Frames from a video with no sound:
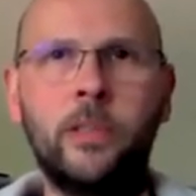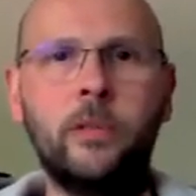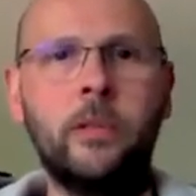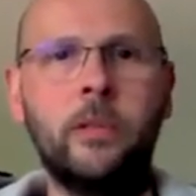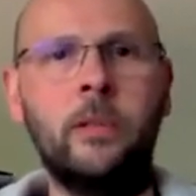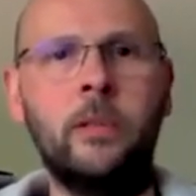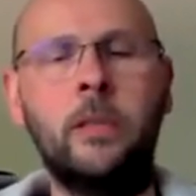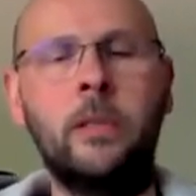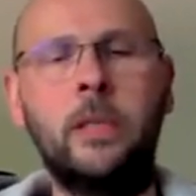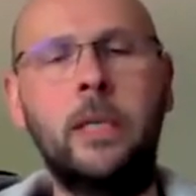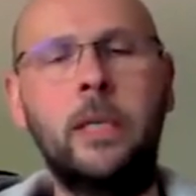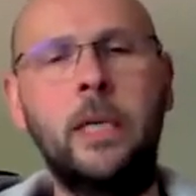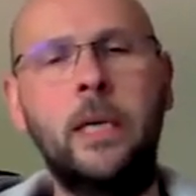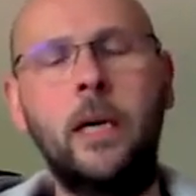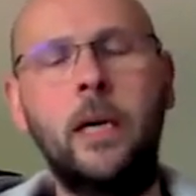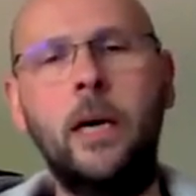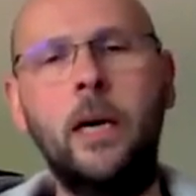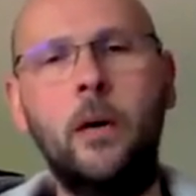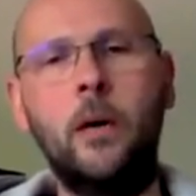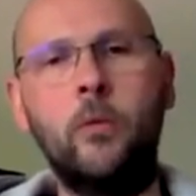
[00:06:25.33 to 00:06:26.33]
on
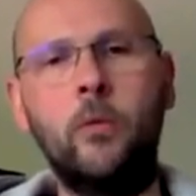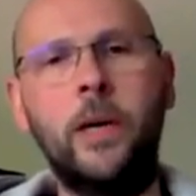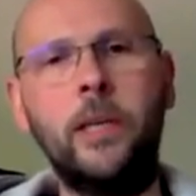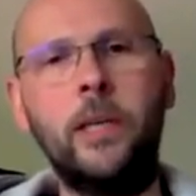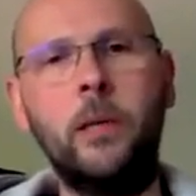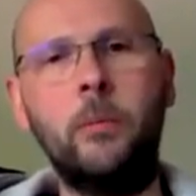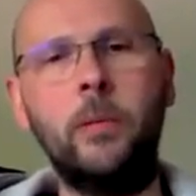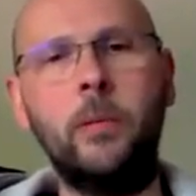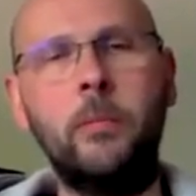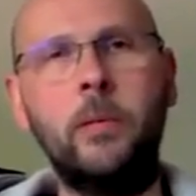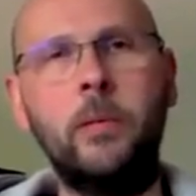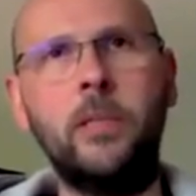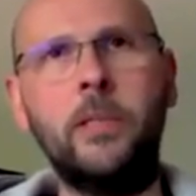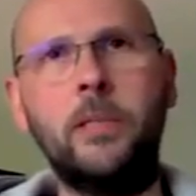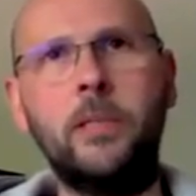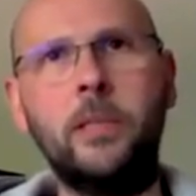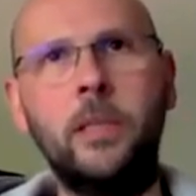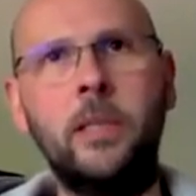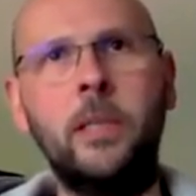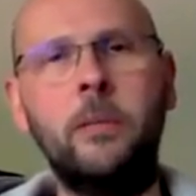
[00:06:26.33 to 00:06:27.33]
a regular
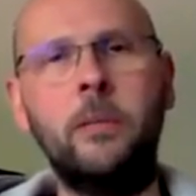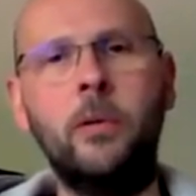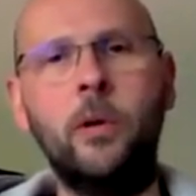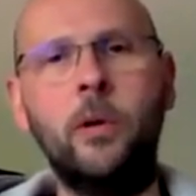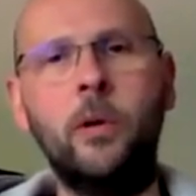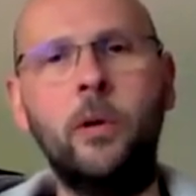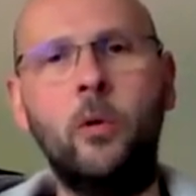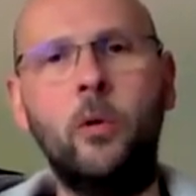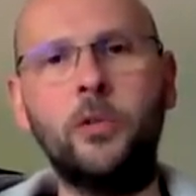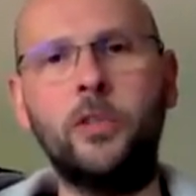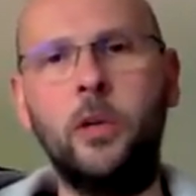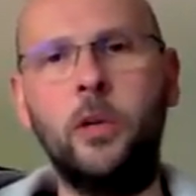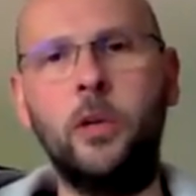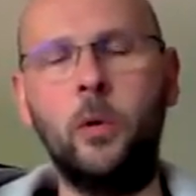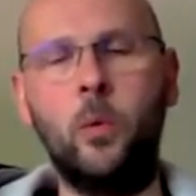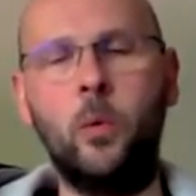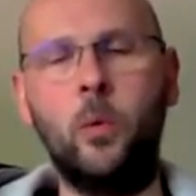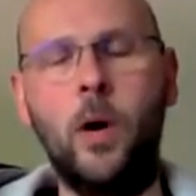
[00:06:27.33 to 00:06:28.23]
BBC, but also